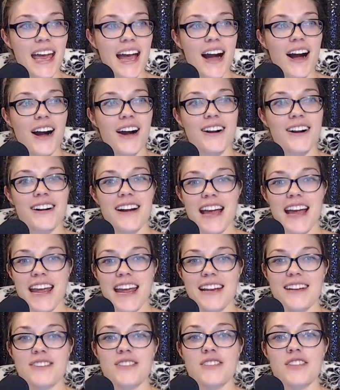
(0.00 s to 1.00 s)
All right.
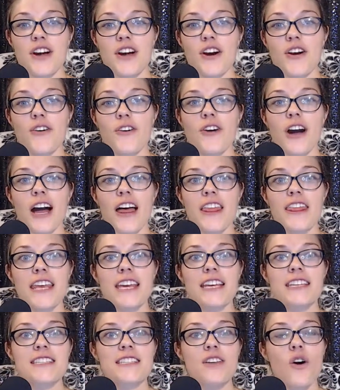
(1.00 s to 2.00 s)
So,
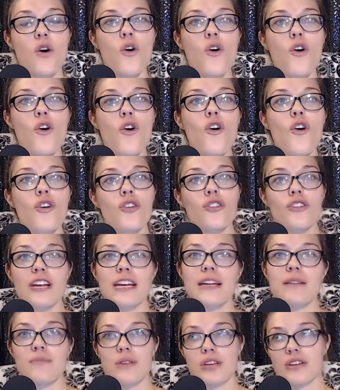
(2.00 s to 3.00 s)
this whole
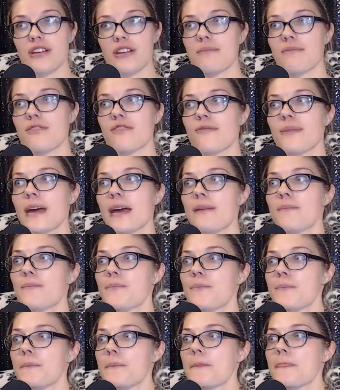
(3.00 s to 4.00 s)
green beauty movement,
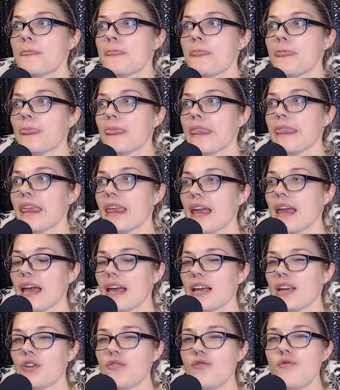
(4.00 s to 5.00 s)

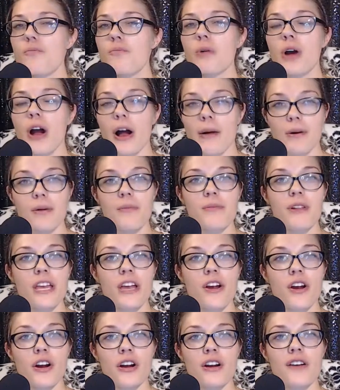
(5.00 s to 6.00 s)
you've probably
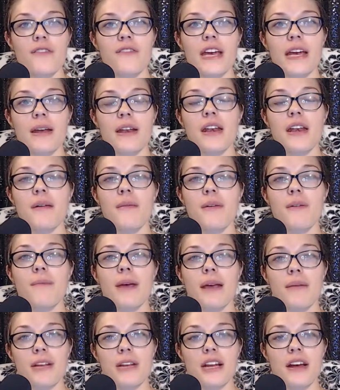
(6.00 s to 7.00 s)
heard of it,
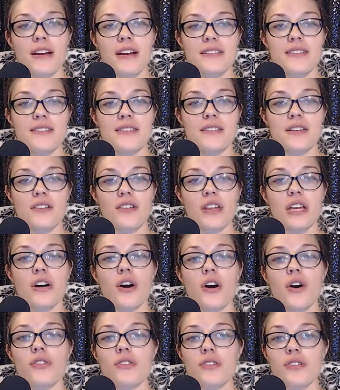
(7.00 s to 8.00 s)
maybe not necessarily
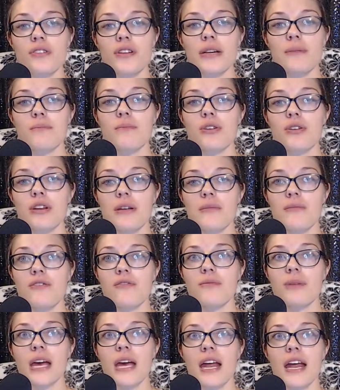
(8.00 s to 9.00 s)
called the green beauty
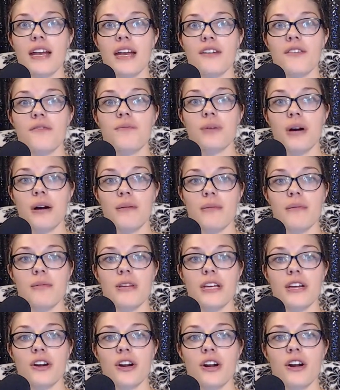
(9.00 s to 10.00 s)
movement, and you've
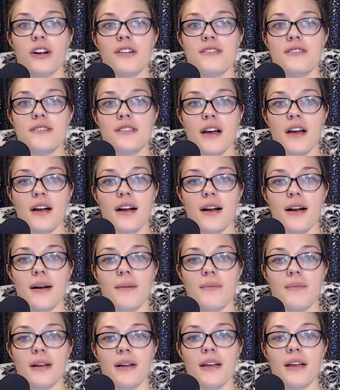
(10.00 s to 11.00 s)
probably heard
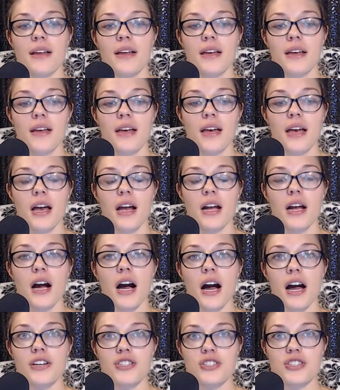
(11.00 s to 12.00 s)
some
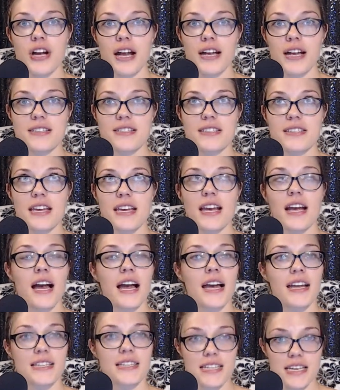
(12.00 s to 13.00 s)
contrasting
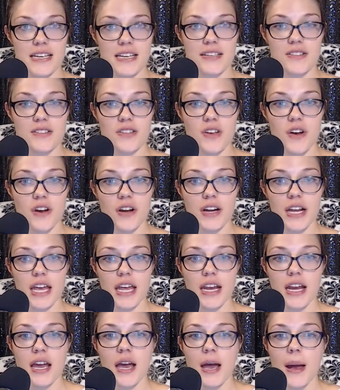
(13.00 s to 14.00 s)
ideas on it.